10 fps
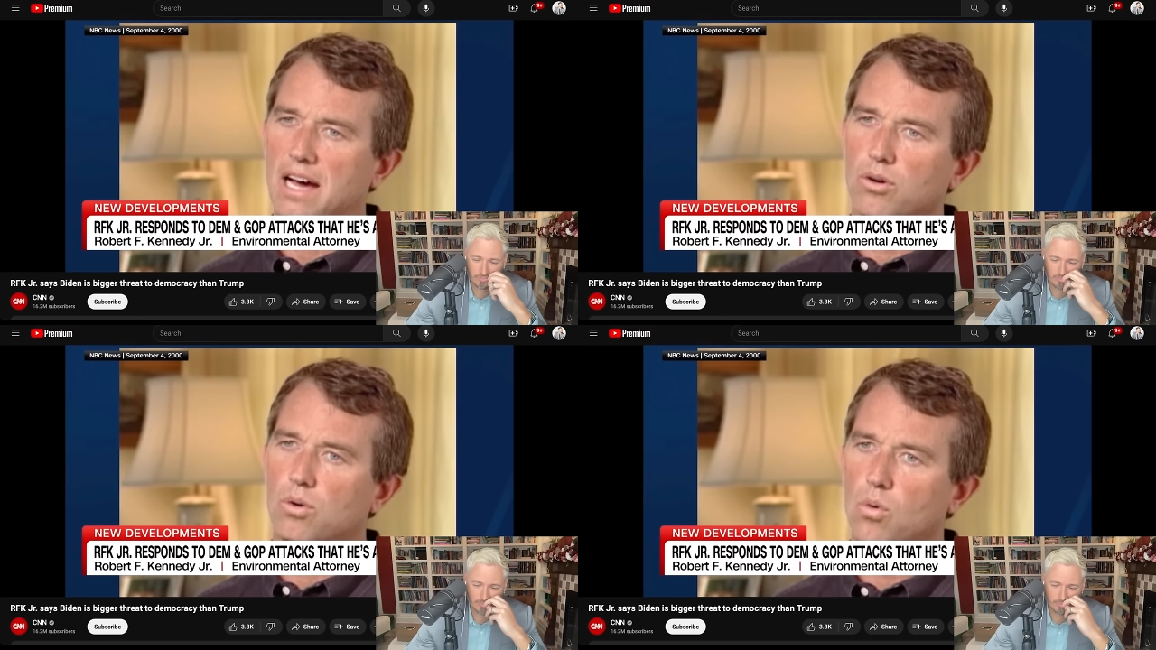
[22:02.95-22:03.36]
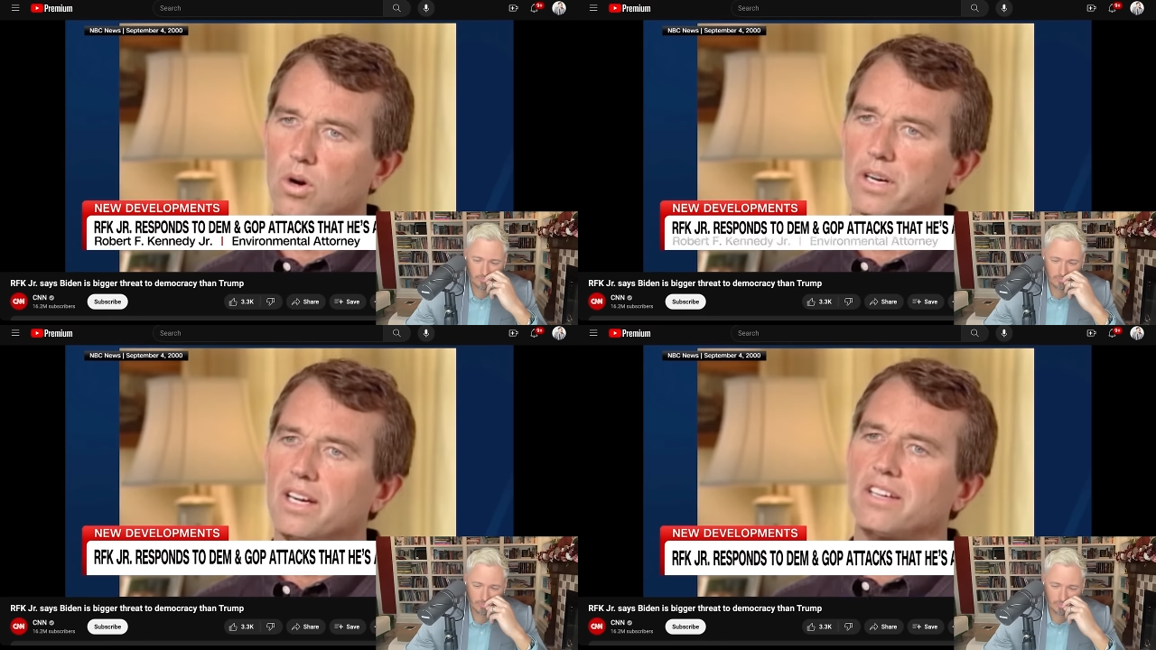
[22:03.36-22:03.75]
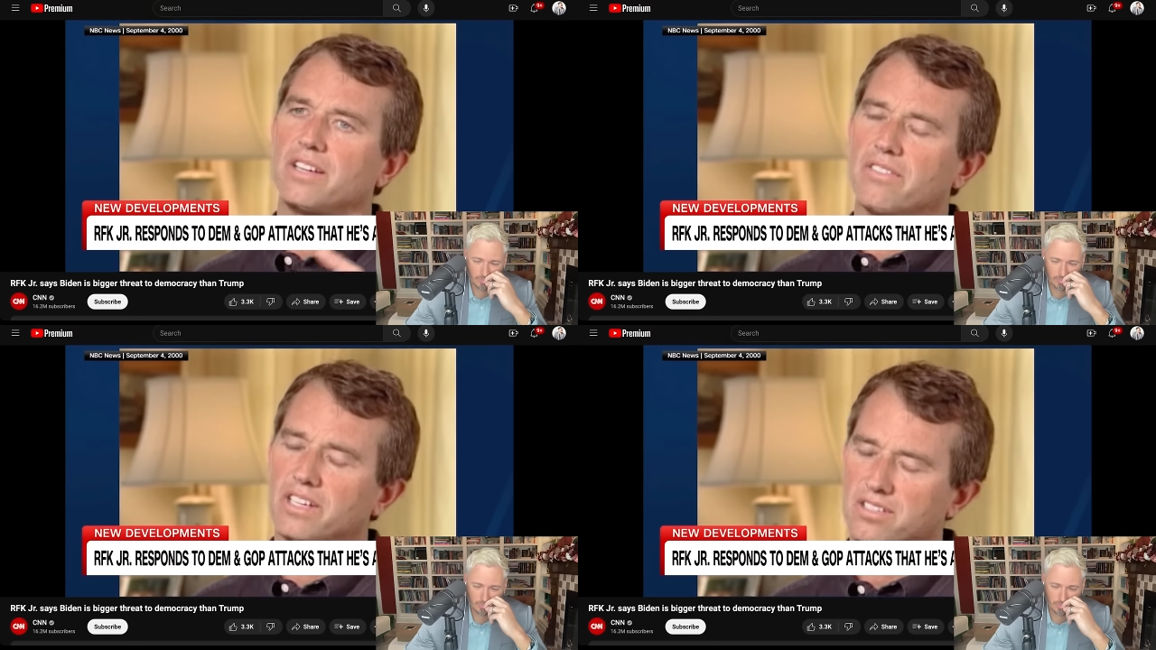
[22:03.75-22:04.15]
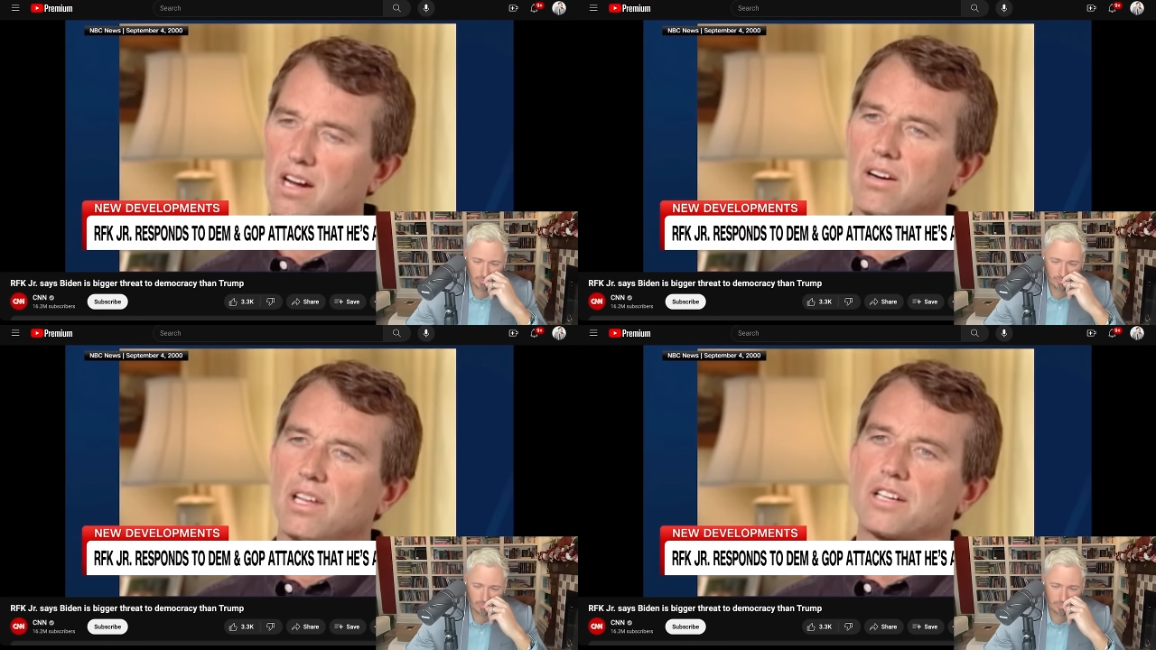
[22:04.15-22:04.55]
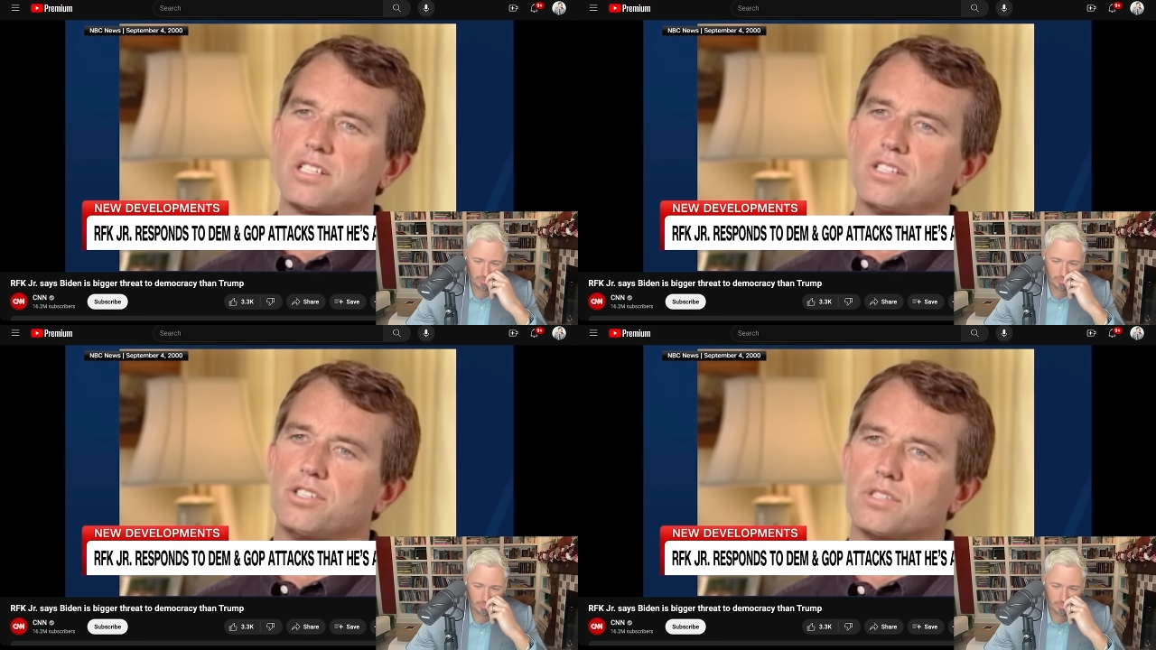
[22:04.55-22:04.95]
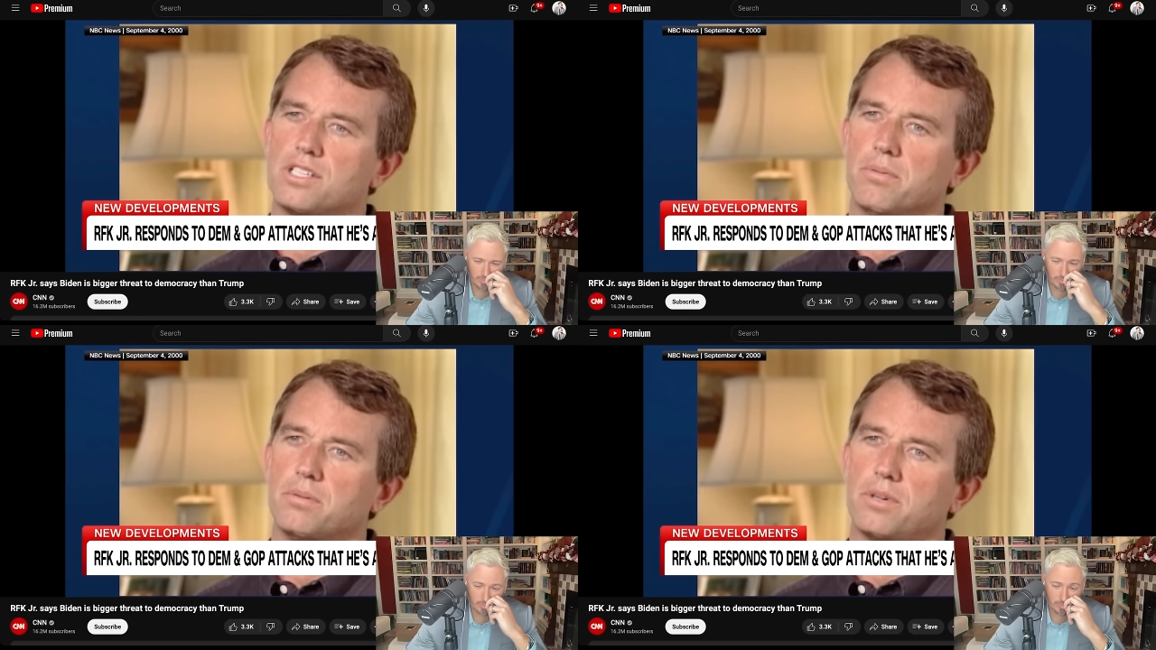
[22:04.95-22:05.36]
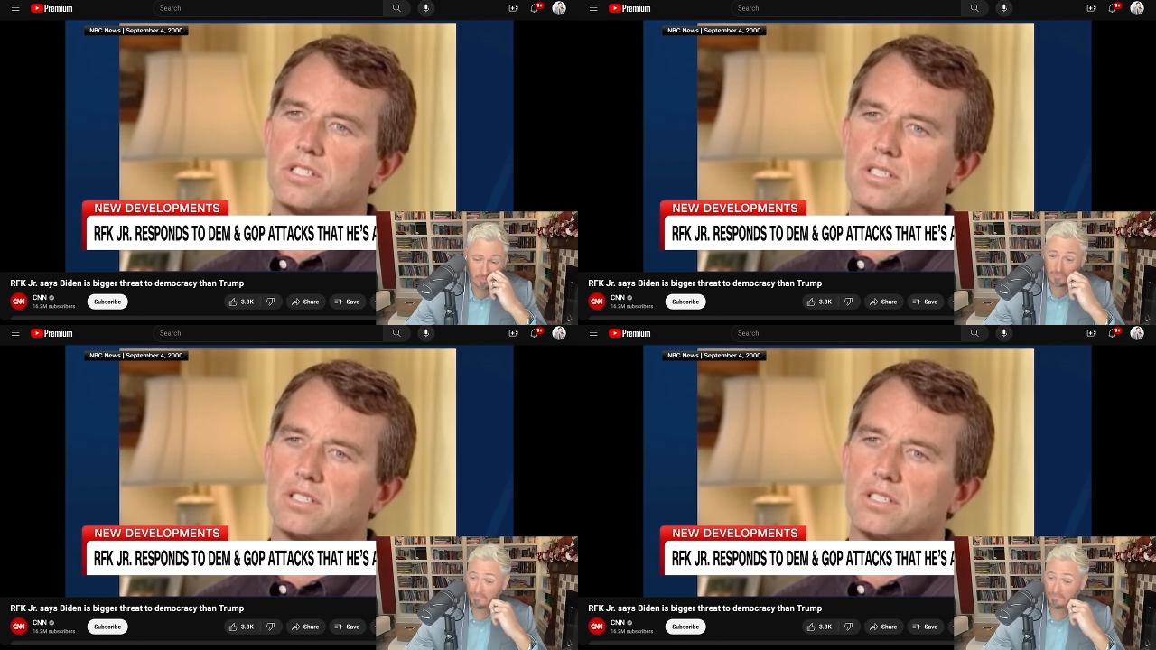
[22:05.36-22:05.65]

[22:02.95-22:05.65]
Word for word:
Speaker 1: Gore to give the entire election to George W. Bush.